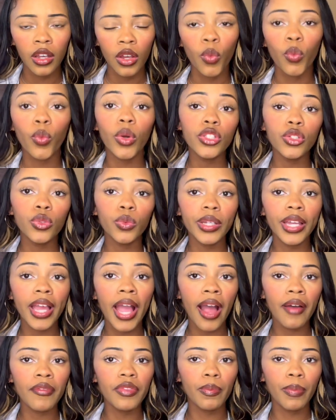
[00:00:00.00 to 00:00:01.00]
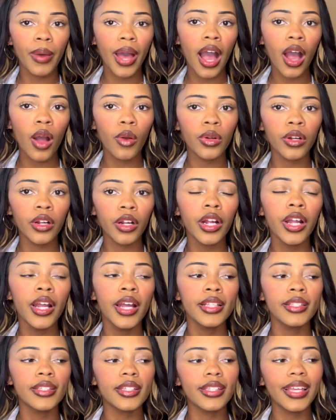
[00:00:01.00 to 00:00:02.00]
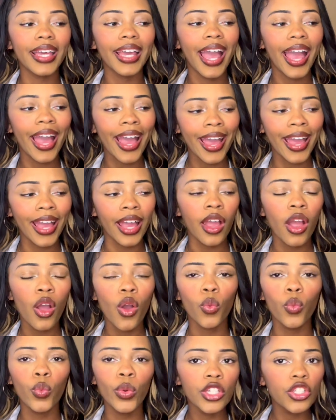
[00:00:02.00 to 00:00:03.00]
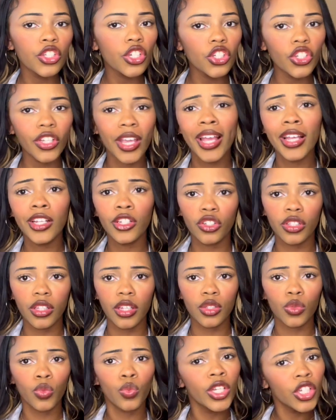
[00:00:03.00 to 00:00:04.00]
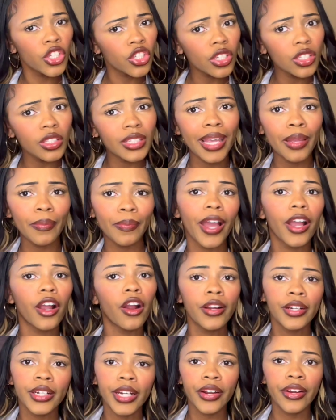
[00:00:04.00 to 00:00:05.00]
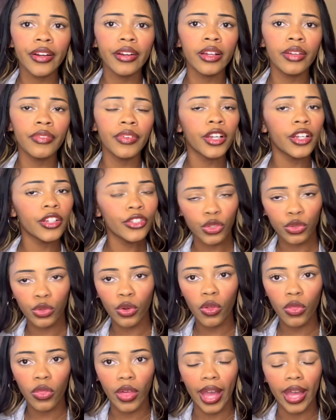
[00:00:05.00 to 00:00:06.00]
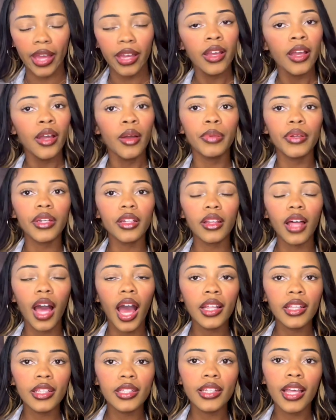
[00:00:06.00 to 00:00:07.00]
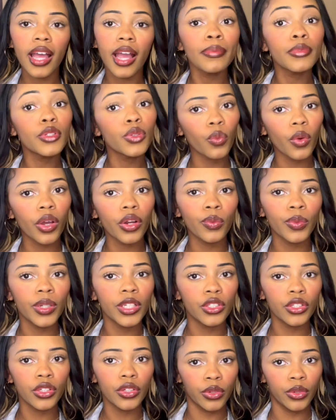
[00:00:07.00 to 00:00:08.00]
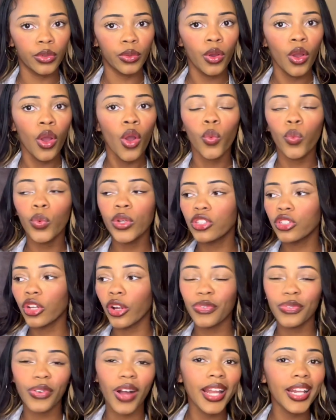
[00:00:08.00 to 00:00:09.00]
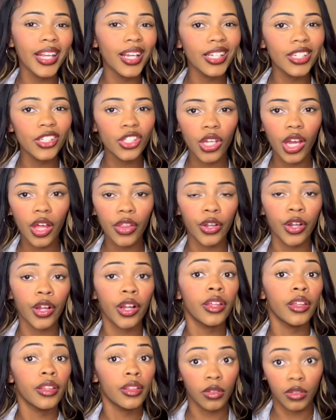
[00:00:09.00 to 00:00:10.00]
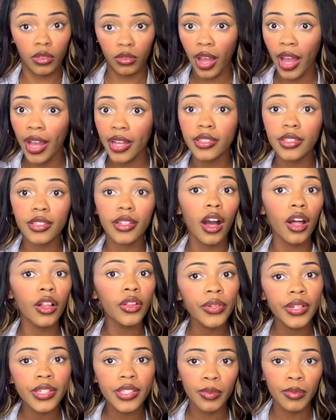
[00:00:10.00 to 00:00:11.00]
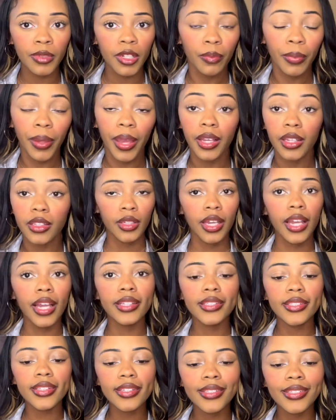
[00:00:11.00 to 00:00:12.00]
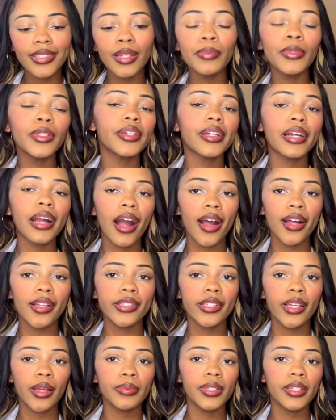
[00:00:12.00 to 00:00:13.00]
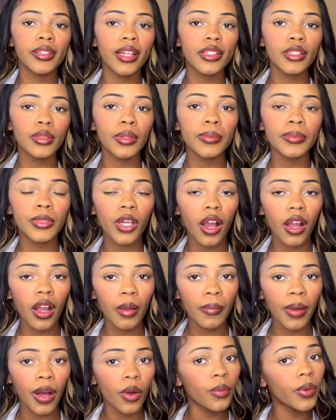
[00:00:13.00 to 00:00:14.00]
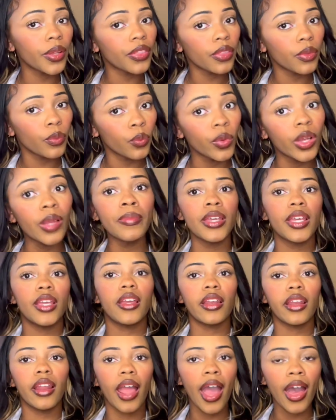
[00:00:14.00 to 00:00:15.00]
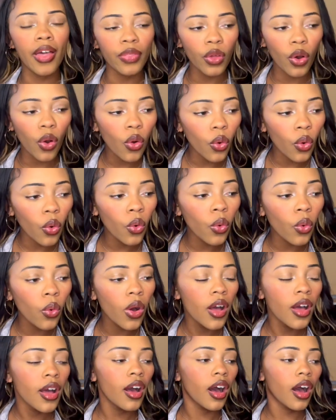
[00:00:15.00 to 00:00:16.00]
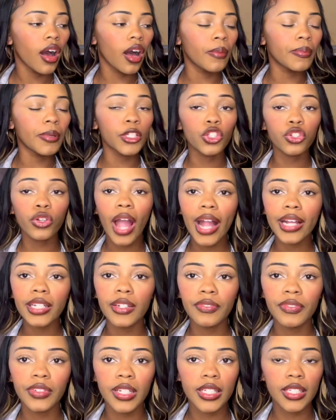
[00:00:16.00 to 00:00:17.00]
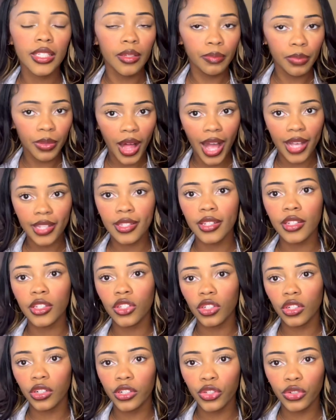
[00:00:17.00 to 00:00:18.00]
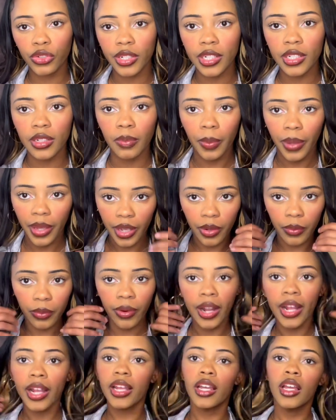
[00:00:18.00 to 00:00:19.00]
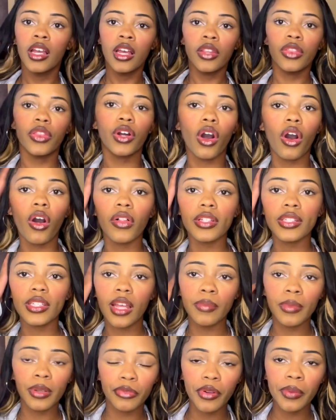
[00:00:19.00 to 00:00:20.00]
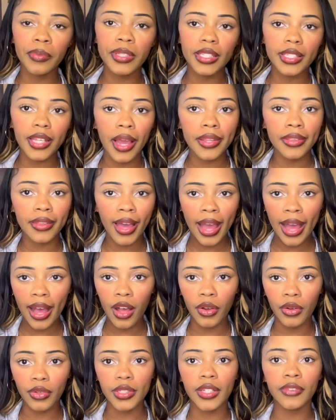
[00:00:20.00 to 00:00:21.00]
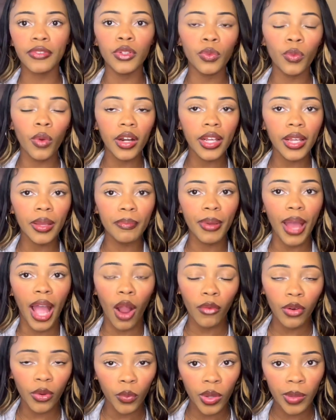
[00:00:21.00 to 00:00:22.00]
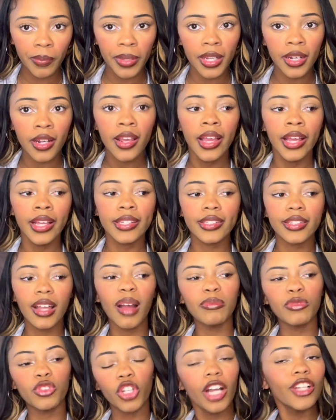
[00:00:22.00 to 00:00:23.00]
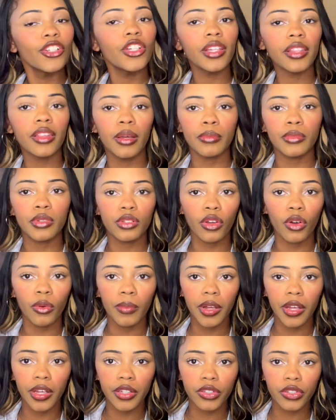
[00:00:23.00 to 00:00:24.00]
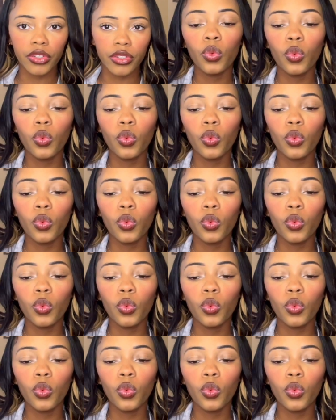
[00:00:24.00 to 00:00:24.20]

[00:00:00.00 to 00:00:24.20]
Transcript: What do we have the power to say, hey, we should change this? We should take back our narrative and control that. But a lot of the times, what do we do? We start fighting each other, hence colorism debate. It's a similar concept. And that's what I'm talking about with women and the whole um, attractiveness and plastic surgery debate, right? The call is coming from inside the house. If you want to empower women, stop judging them so much.